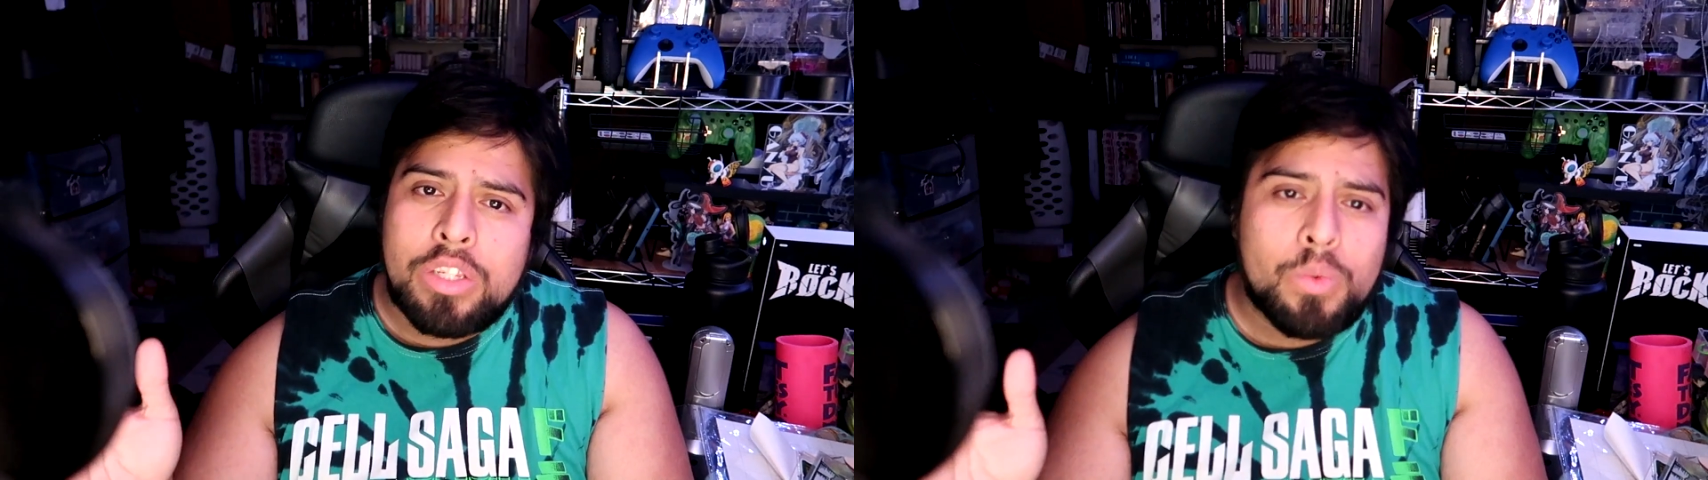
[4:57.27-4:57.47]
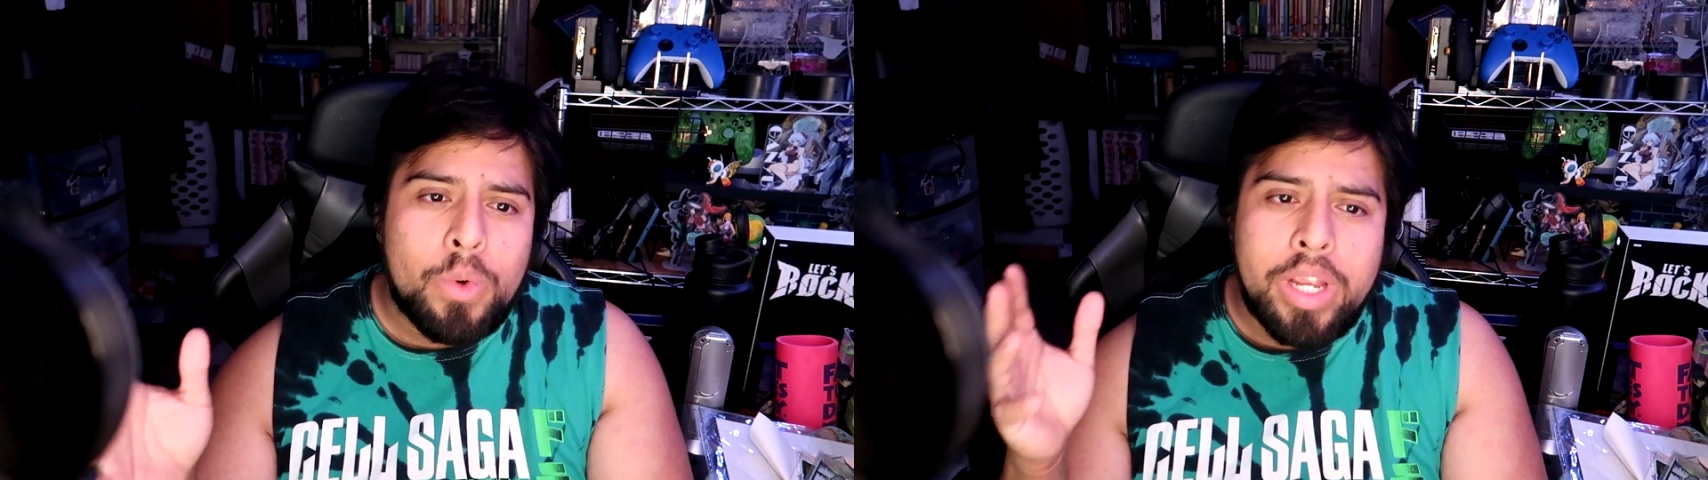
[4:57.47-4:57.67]

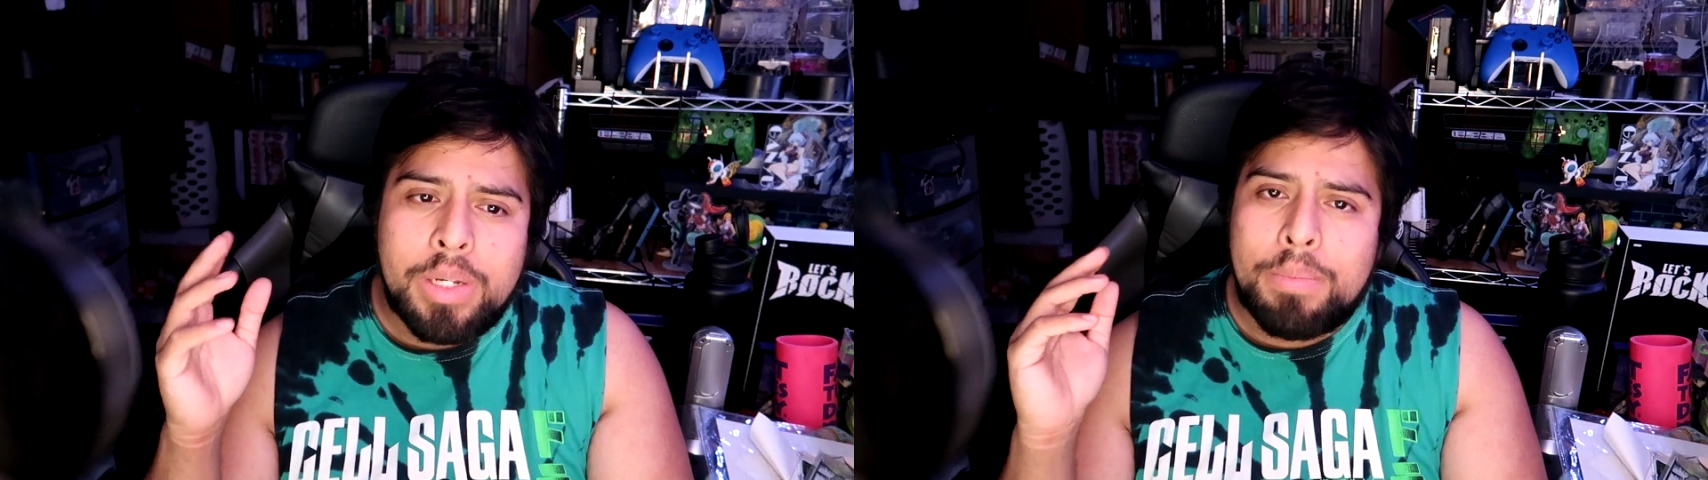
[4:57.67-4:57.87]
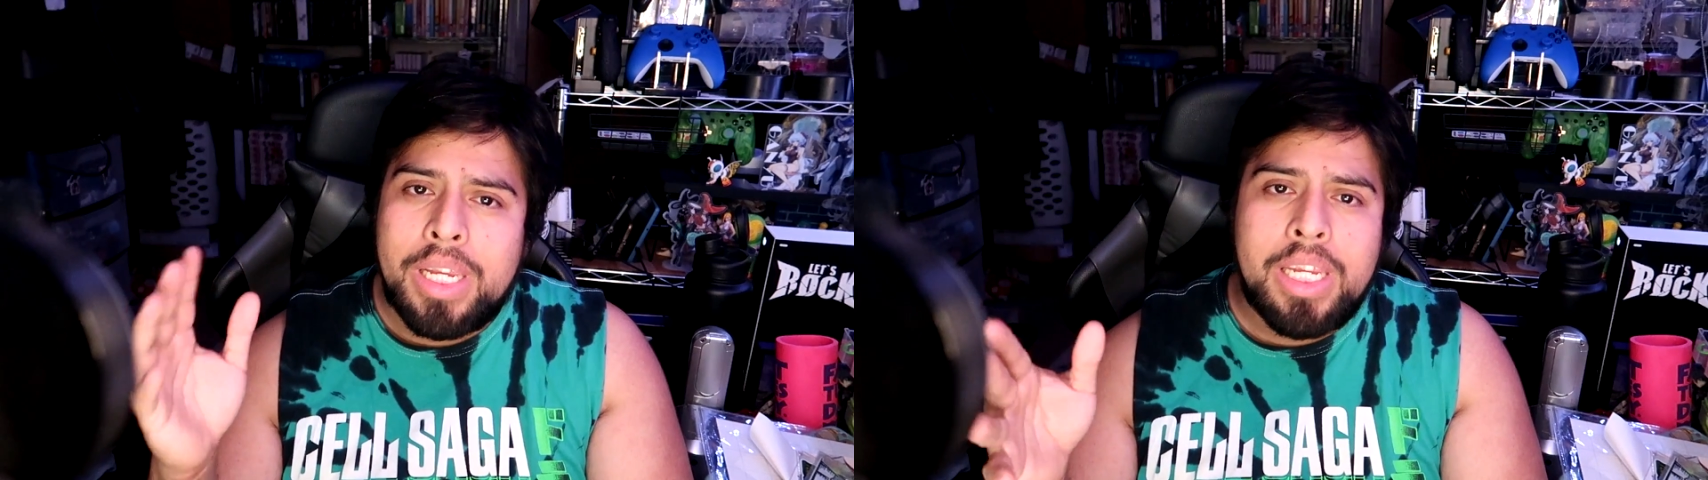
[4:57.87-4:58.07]

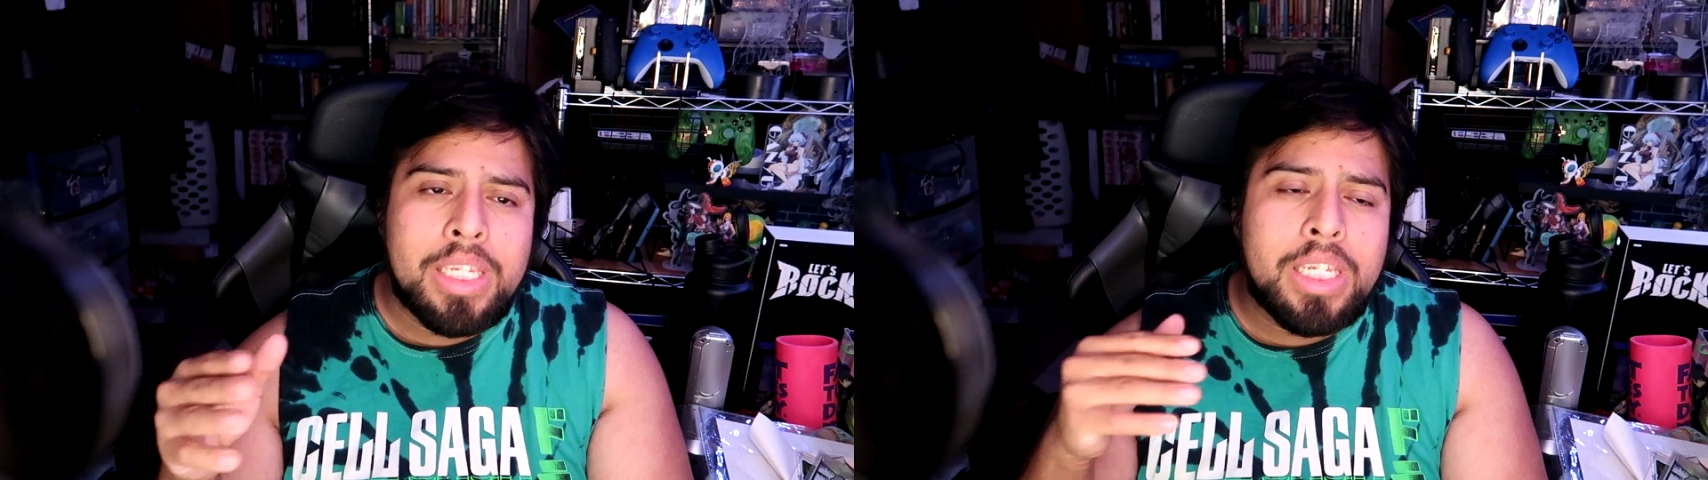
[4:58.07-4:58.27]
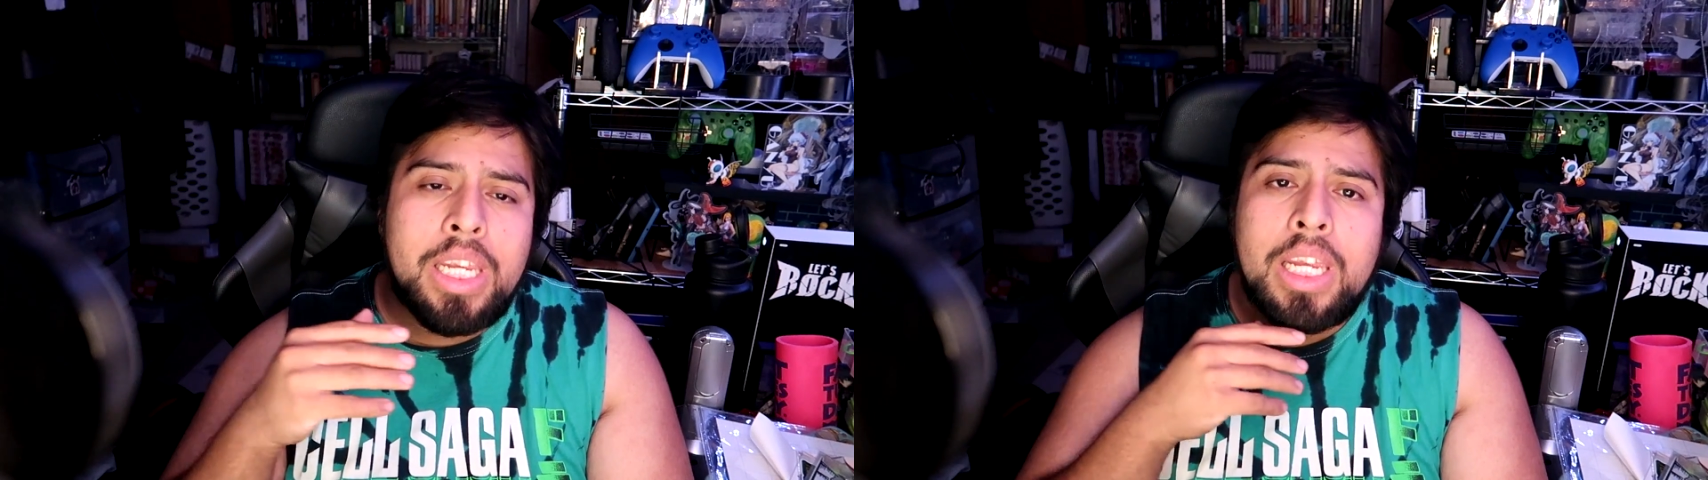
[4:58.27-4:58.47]
Switch,
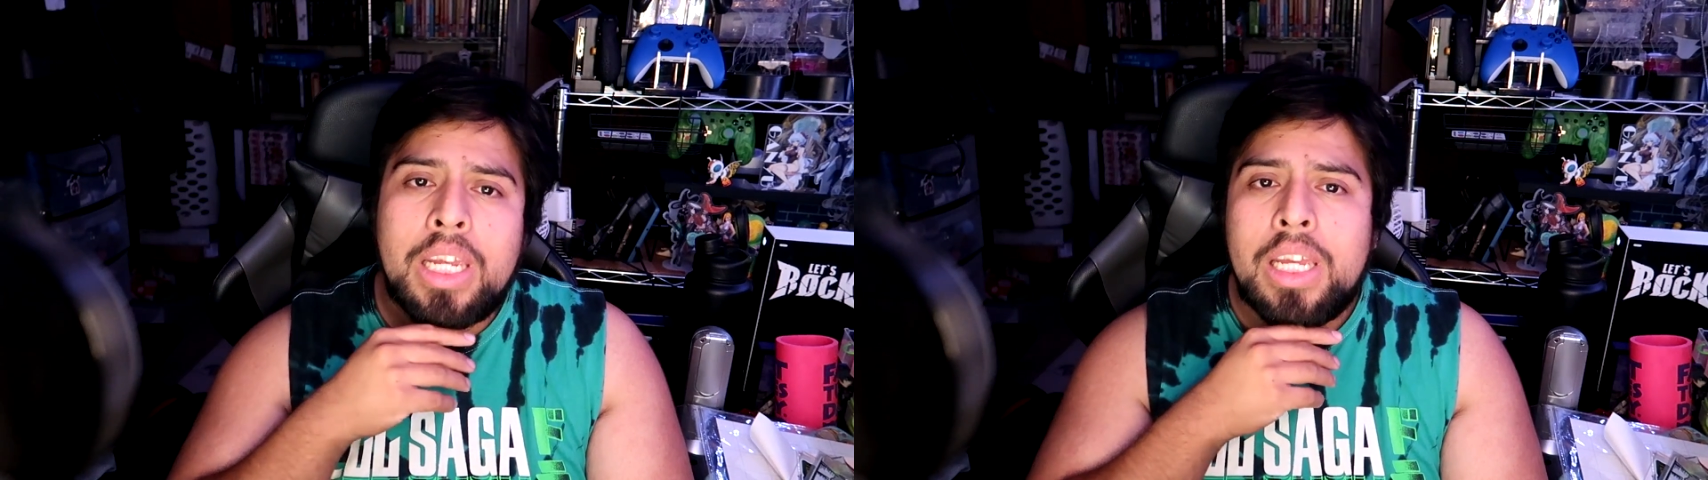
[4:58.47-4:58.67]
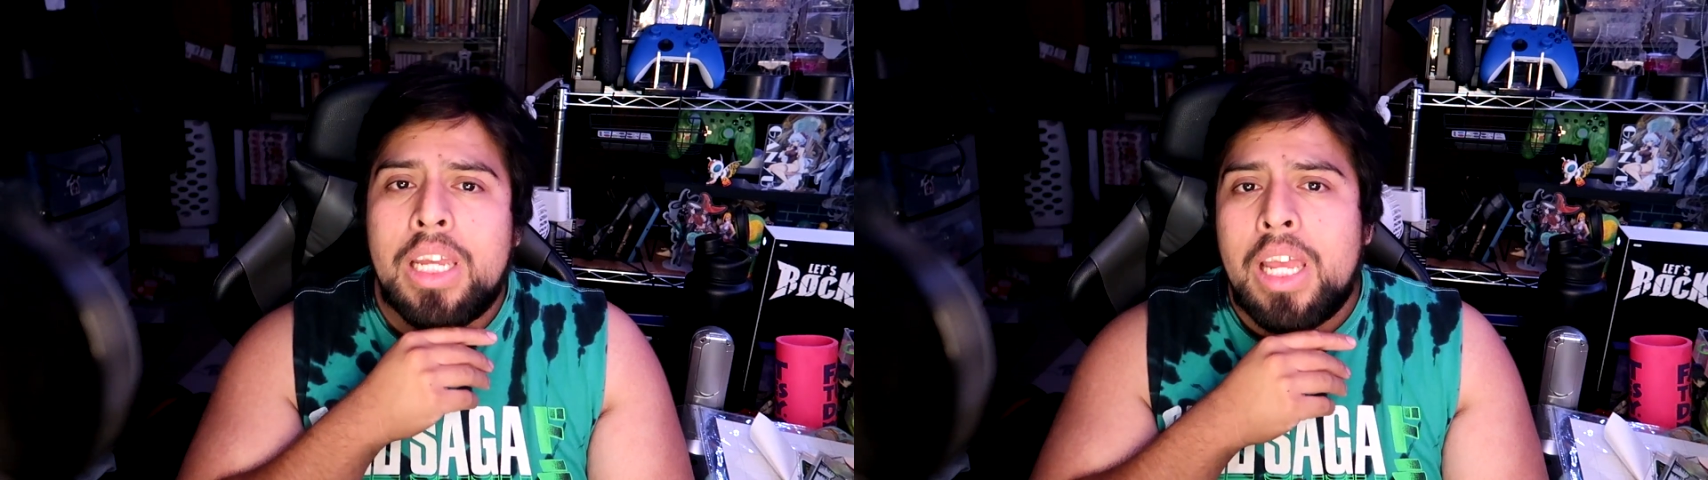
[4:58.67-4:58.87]
PC,